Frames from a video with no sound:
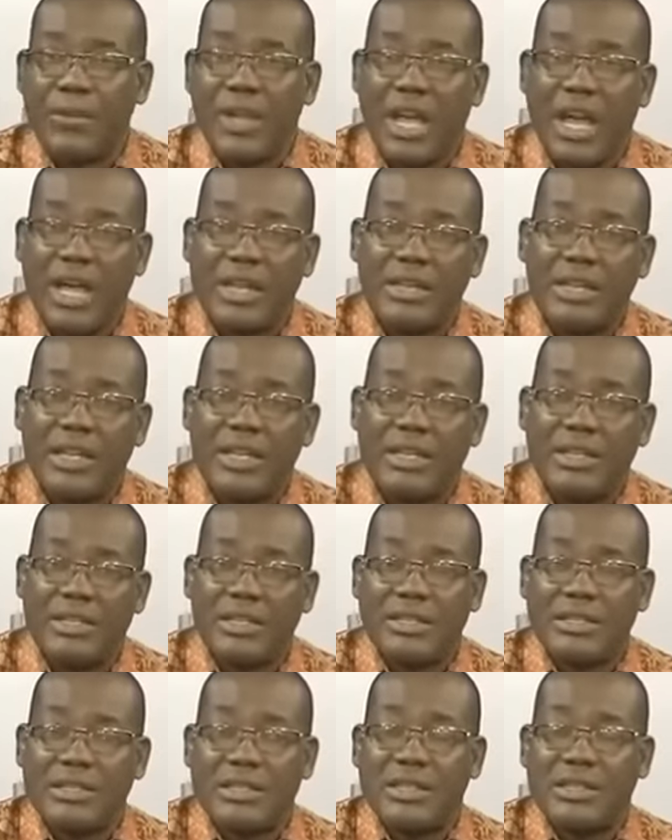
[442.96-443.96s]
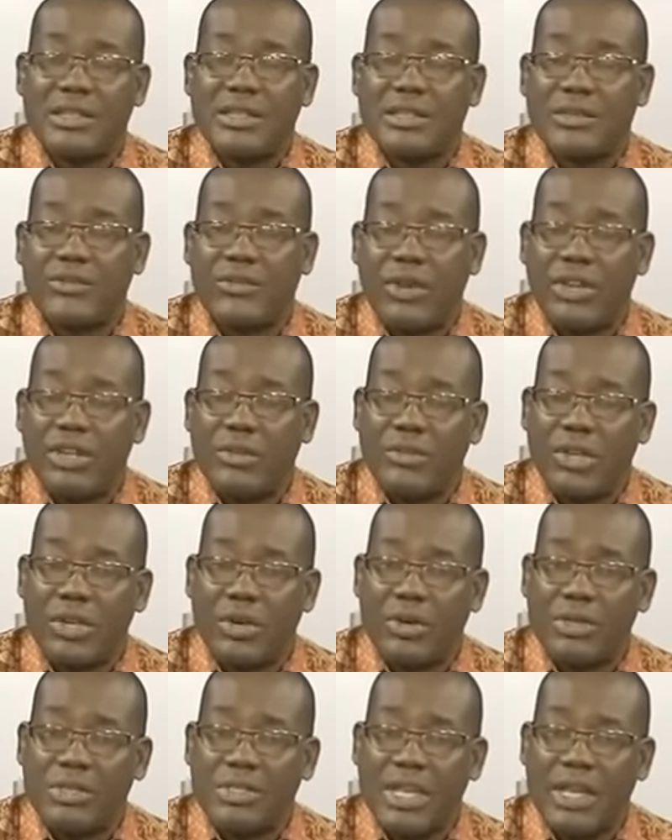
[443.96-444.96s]
And it is funny
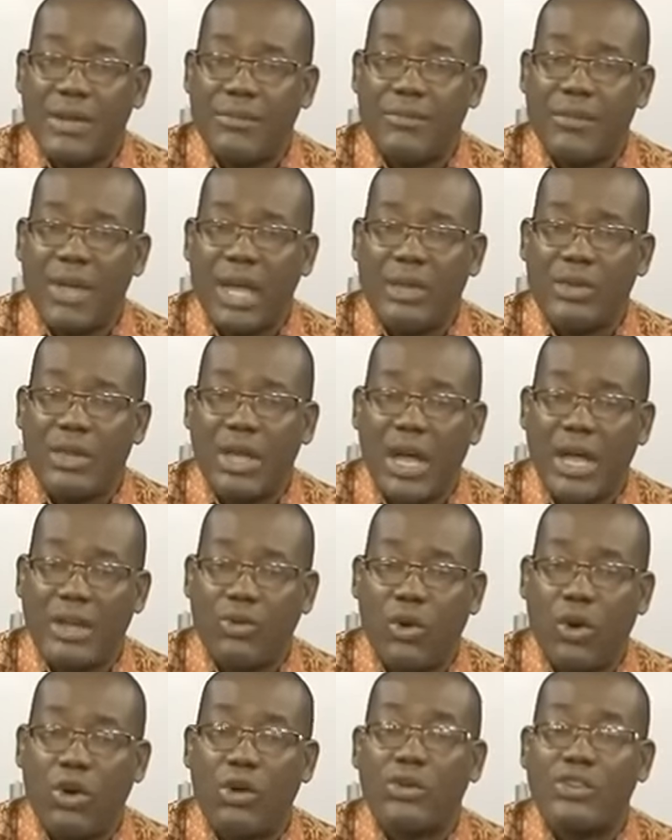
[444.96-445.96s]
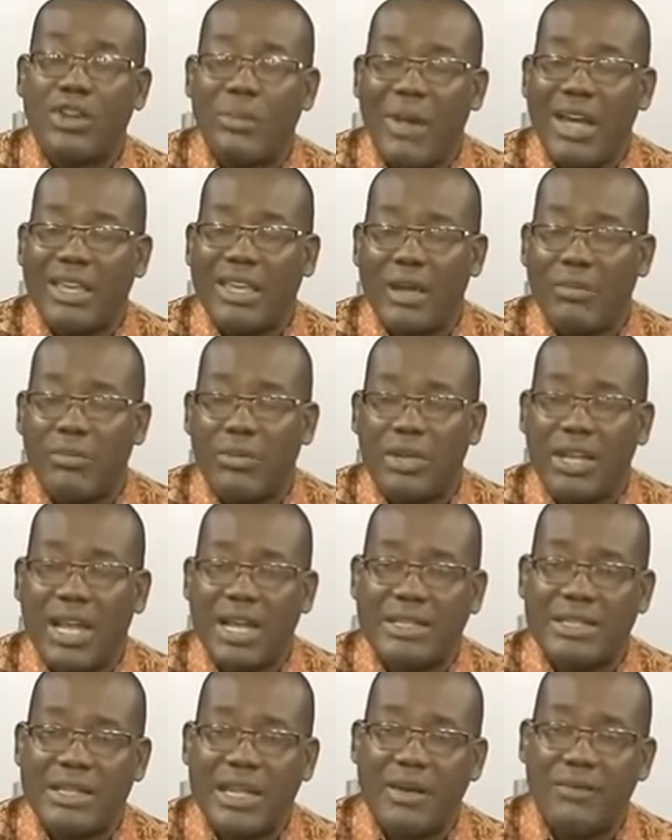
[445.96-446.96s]
because, or remarkable
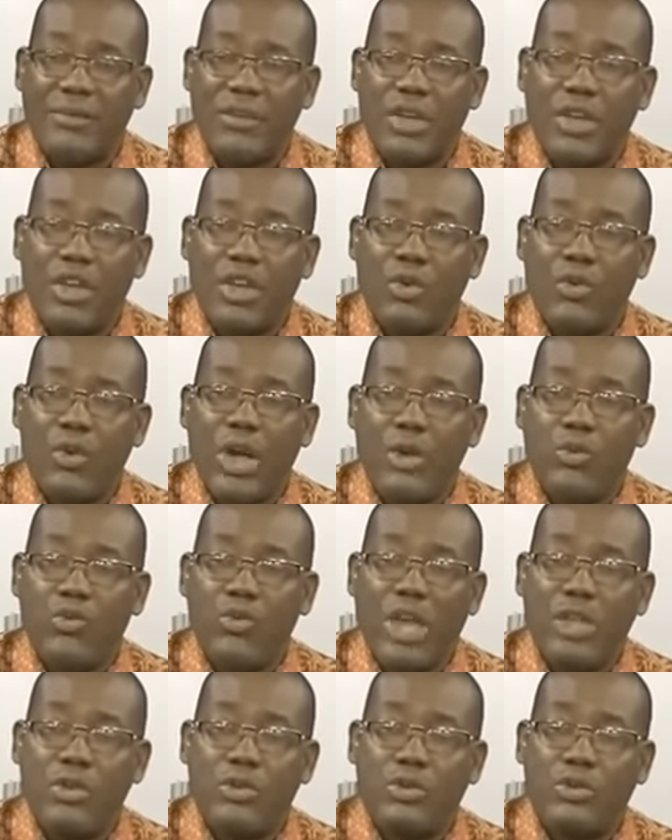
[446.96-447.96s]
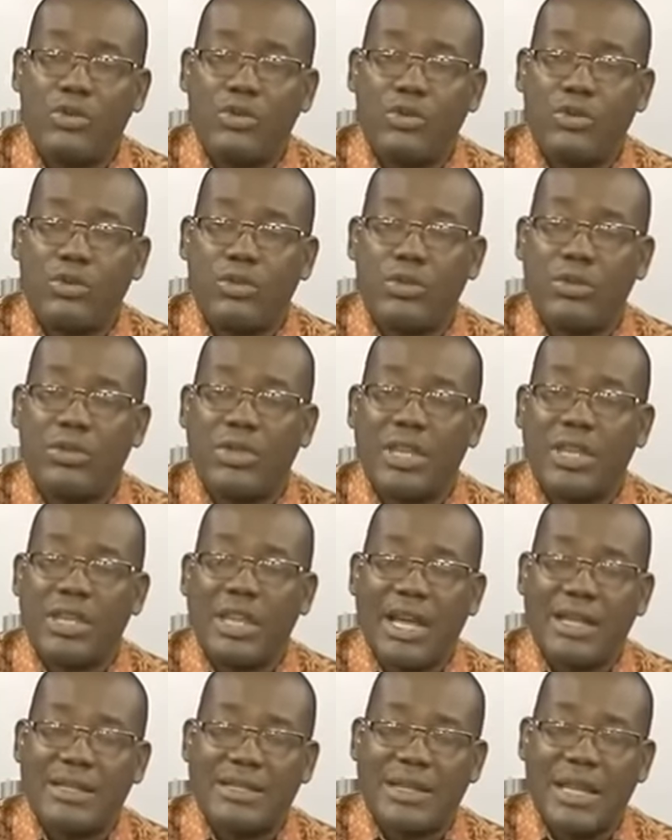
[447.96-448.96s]
that where you think
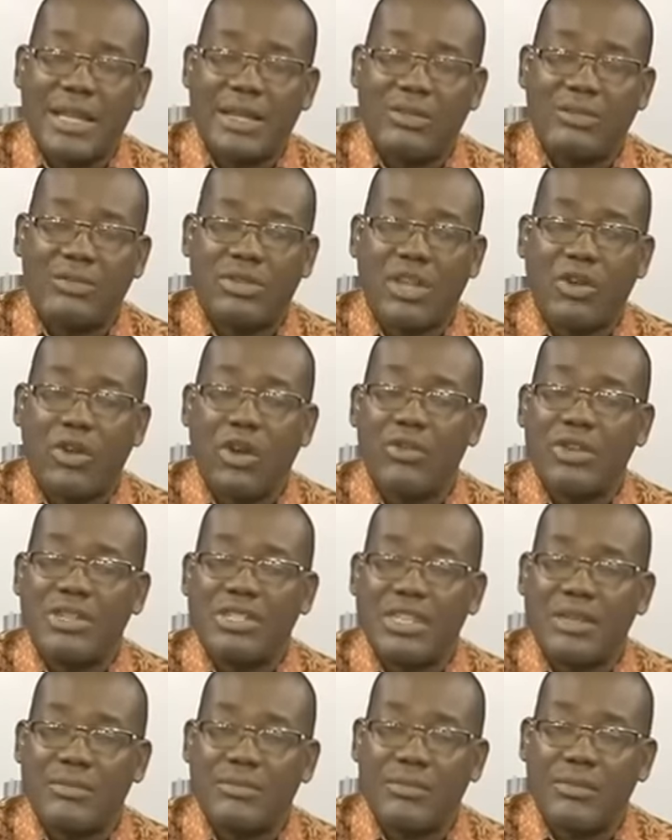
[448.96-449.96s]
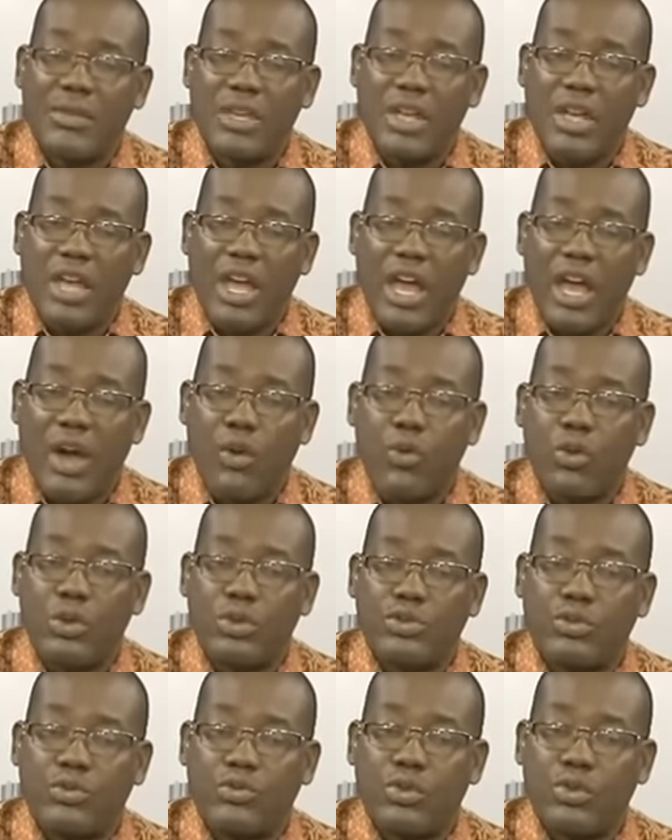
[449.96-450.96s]
that terrorism
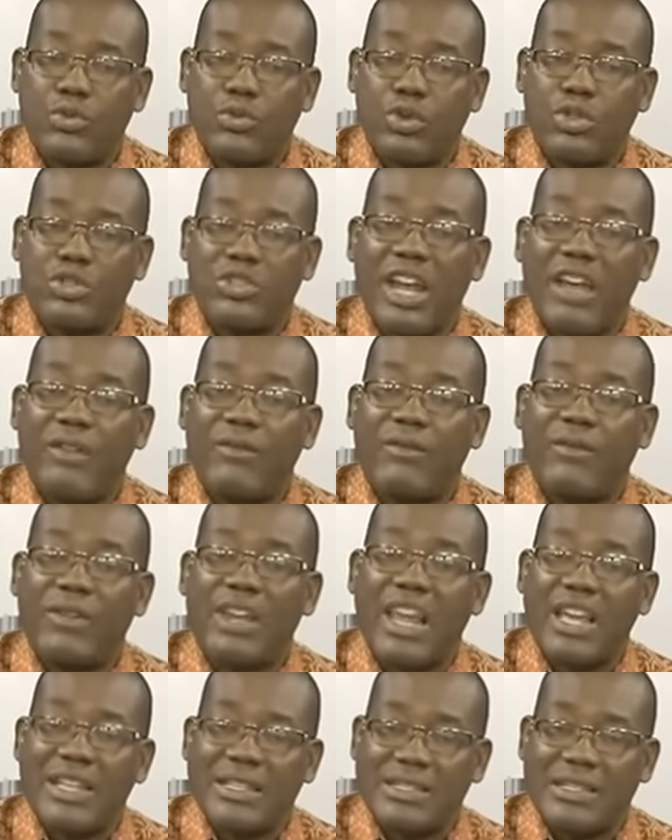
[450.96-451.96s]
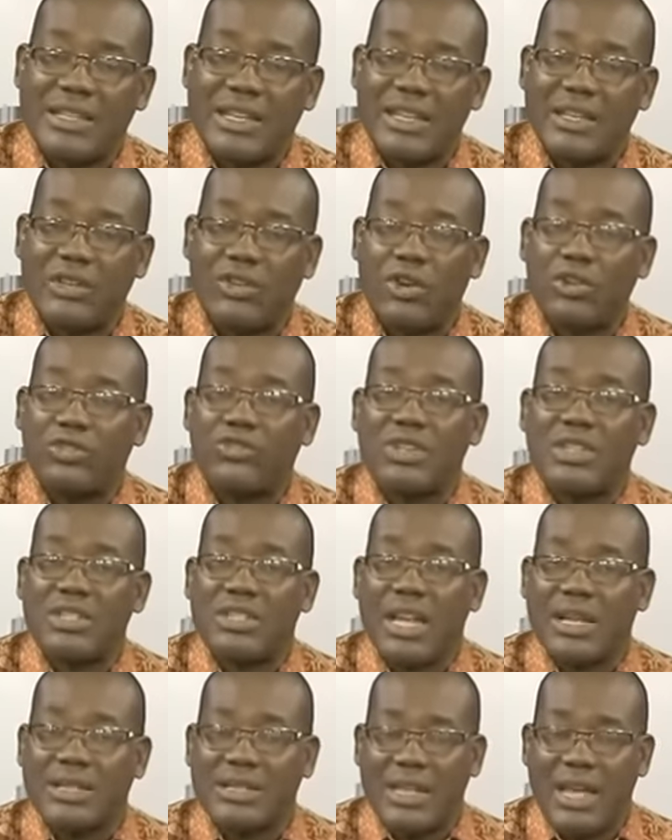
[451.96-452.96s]
would thrive less in countries
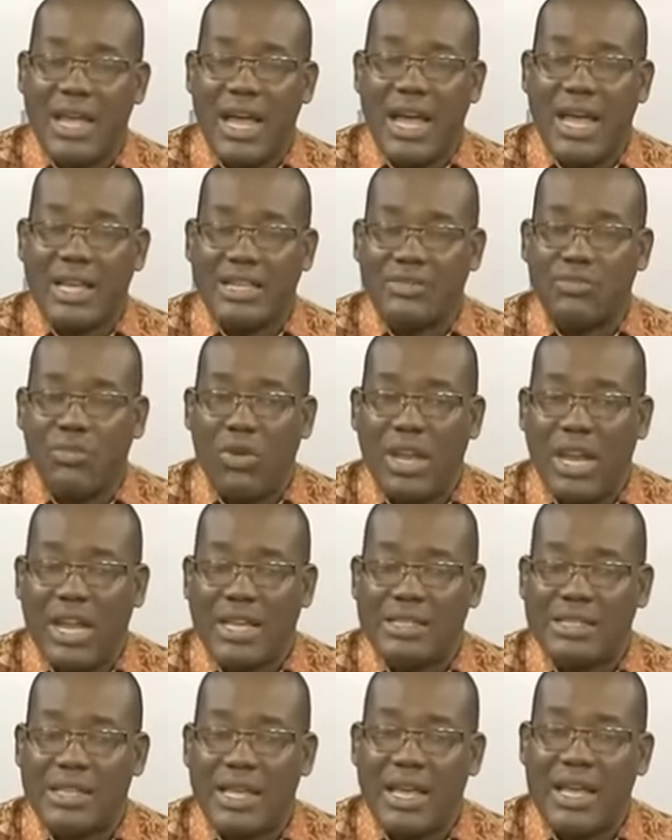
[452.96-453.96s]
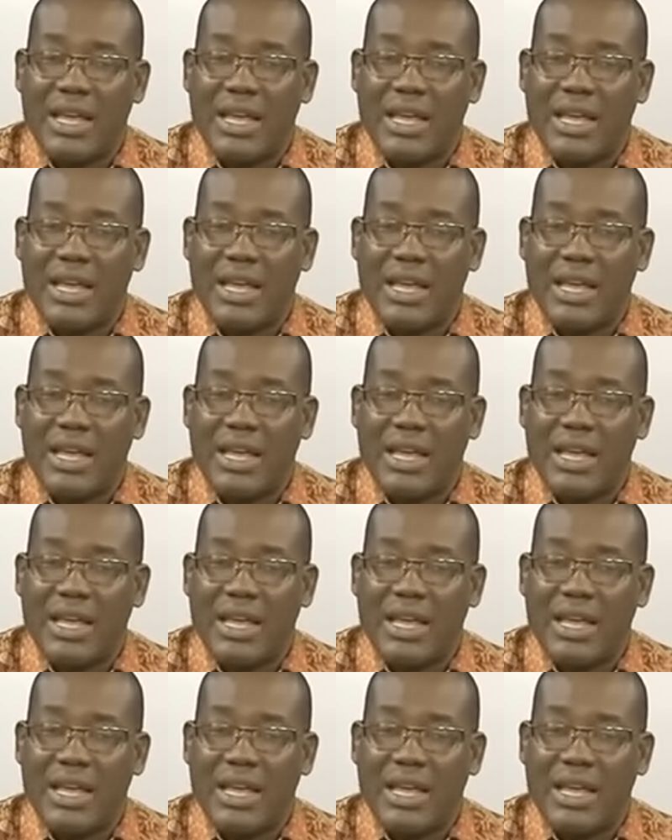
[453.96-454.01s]
that are small as